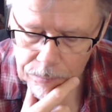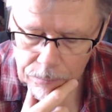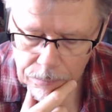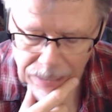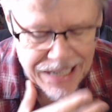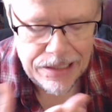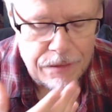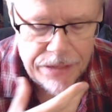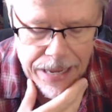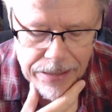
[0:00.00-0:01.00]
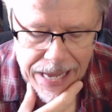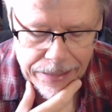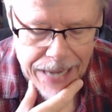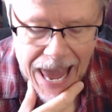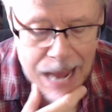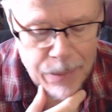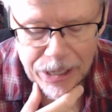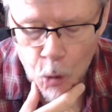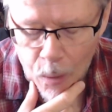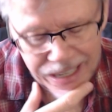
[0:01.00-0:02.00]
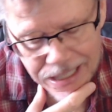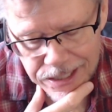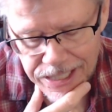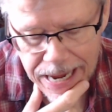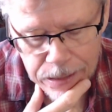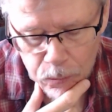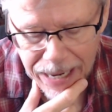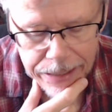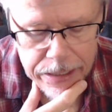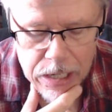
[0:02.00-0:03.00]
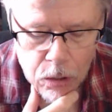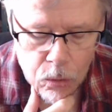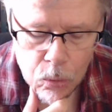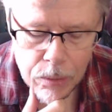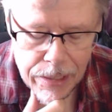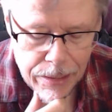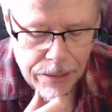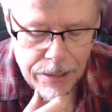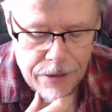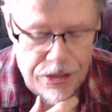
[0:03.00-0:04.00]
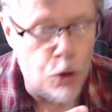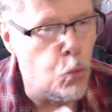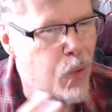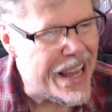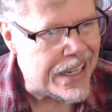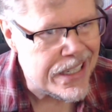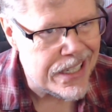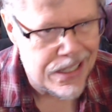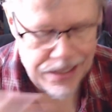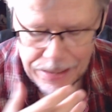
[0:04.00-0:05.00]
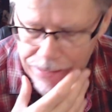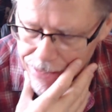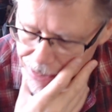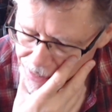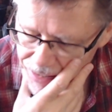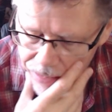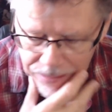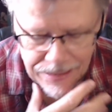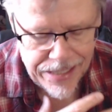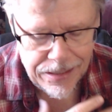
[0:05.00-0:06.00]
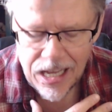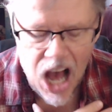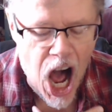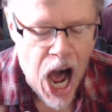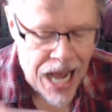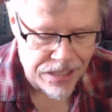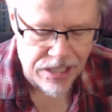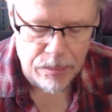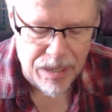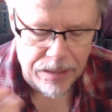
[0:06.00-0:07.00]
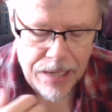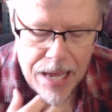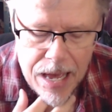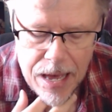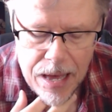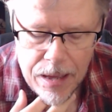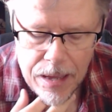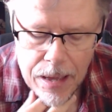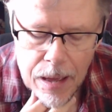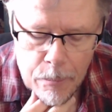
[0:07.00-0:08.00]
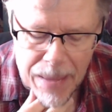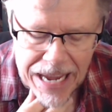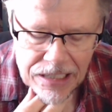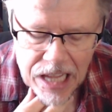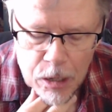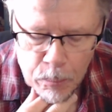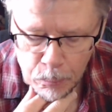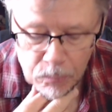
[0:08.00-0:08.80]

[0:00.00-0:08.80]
But I love that. And Am I Going Insane Radio? The Writ is awesome. And